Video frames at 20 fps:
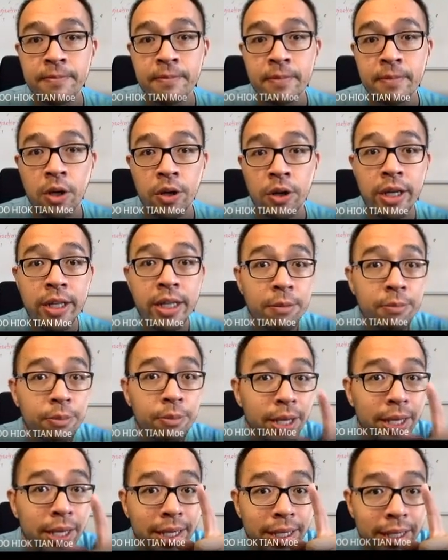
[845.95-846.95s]
Okay, dia punya
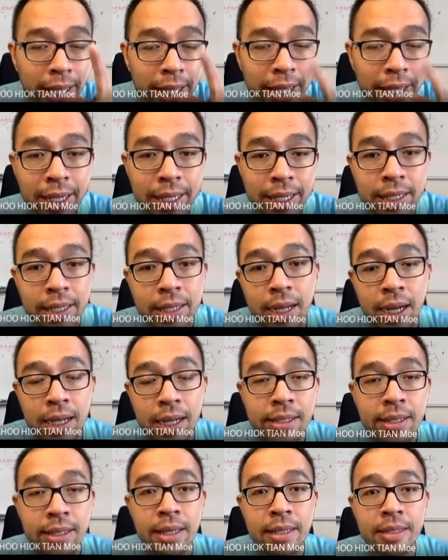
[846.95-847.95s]
kenaikan
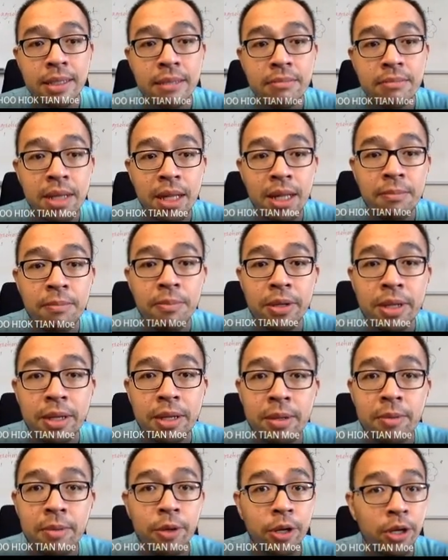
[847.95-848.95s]
adalah
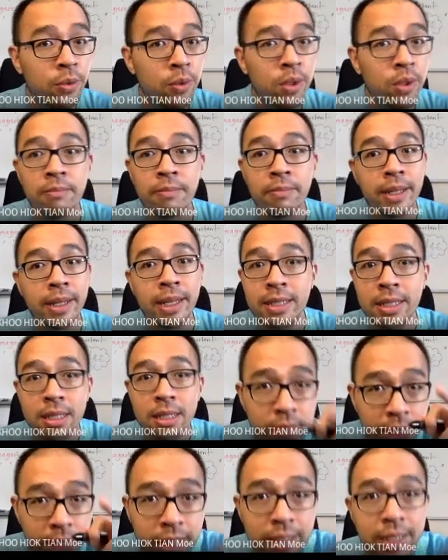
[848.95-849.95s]
95.24. Doesn't
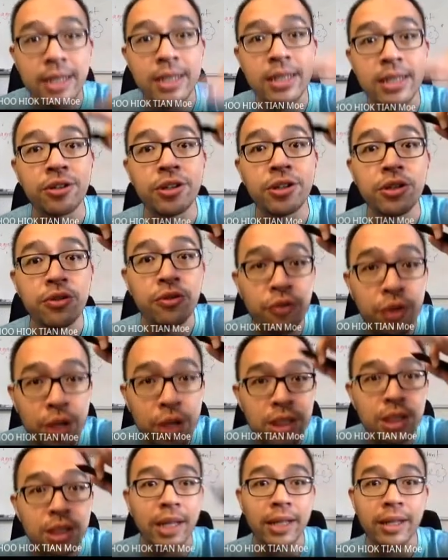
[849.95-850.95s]
mean that it's going to reach
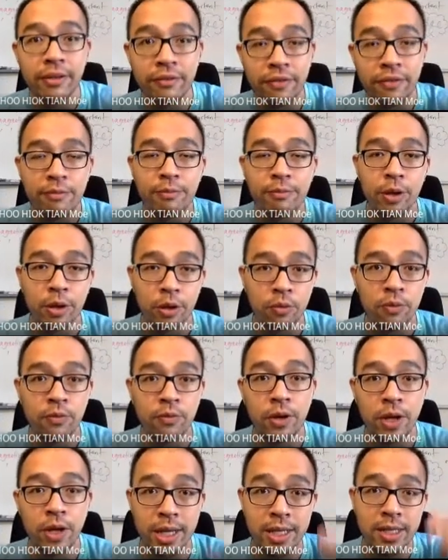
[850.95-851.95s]
95.24.
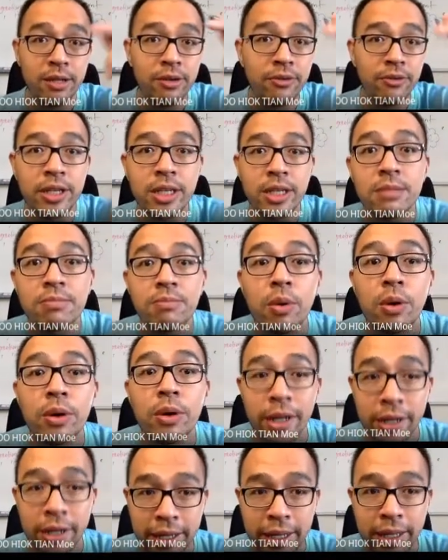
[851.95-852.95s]
It actually reaches more
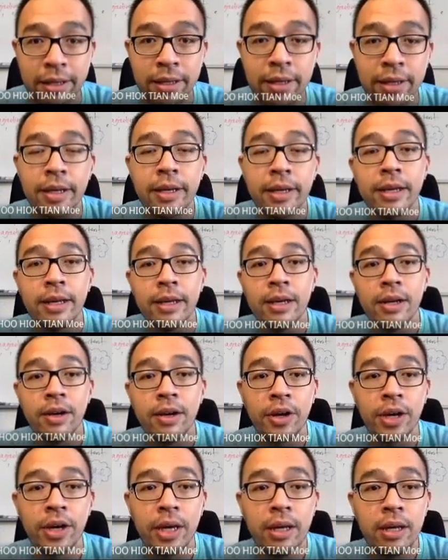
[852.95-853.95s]
than that.
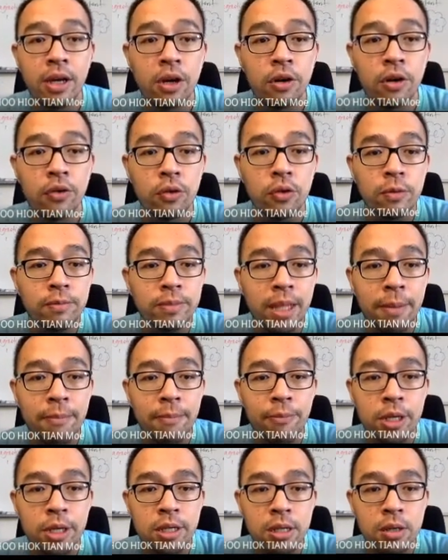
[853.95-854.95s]
Okay, room
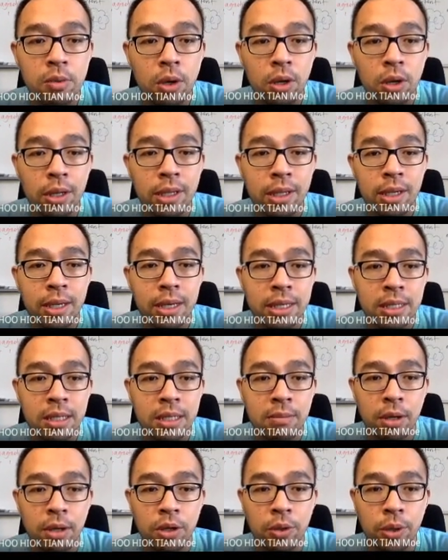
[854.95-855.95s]
temperature water is
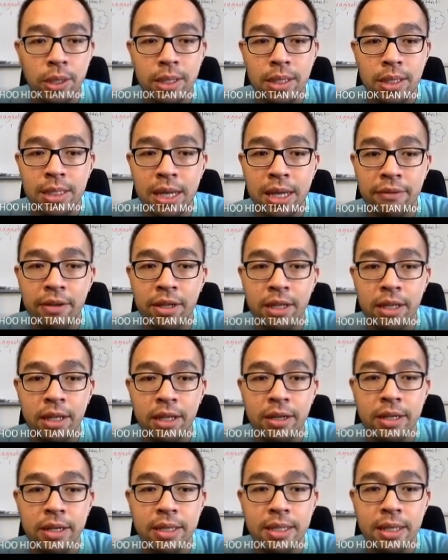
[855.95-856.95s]
about 27
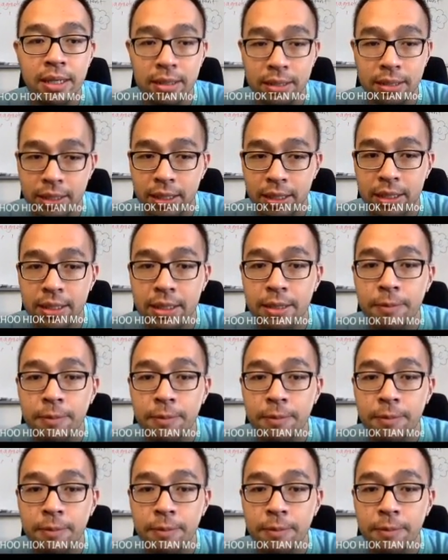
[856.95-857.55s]
degrees Celsius.